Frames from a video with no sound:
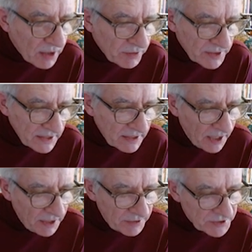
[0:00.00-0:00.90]
the
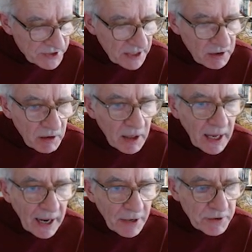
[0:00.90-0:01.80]
signal
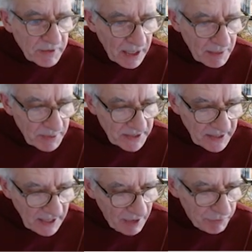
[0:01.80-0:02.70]
out of the
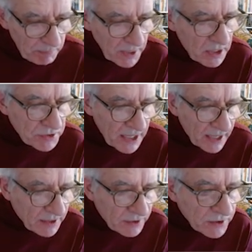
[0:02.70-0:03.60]
APD every
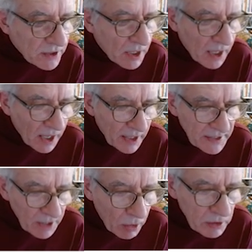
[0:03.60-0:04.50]
picosecond.
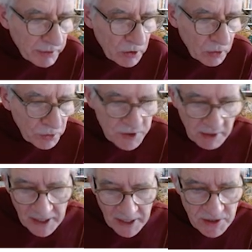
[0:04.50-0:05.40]
He only records the
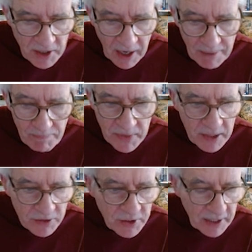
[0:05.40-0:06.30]
event time,
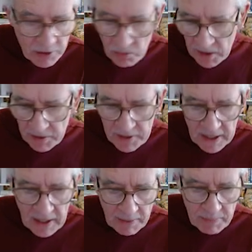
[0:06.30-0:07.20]
together with
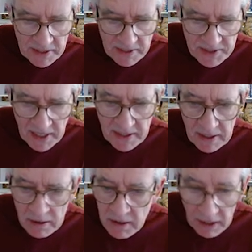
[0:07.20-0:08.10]
the APD setting,
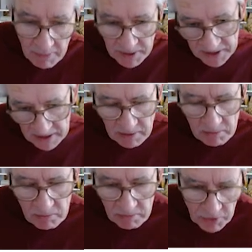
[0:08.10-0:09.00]
the APD
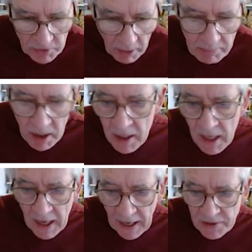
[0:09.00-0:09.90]
number,
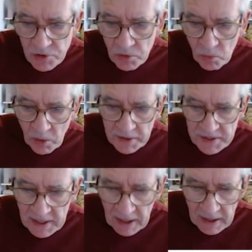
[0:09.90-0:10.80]
and what
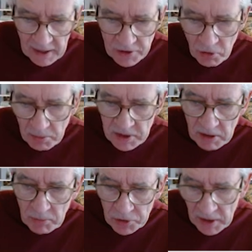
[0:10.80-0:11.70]
the electro-optic
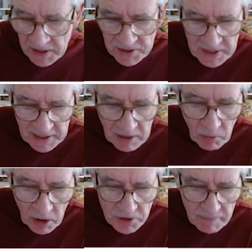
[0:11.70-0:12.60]
modulator setting
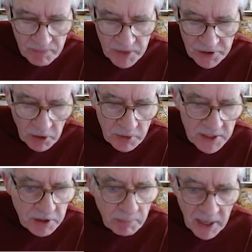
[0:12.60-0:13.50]
was. And so this
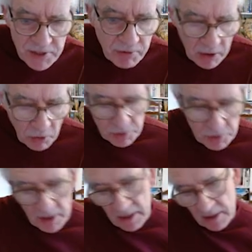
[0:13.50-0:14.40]
compressed record
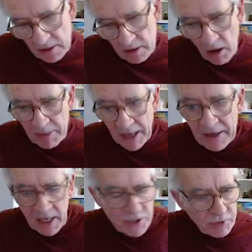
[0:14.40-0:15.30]
can't be
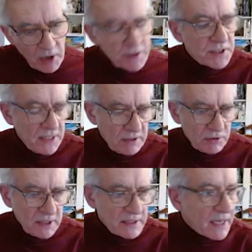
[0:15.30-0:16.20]
analyzed for other signal
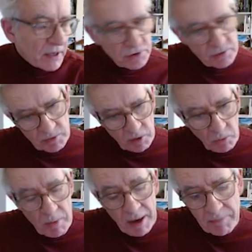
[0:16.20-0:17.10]
details that we might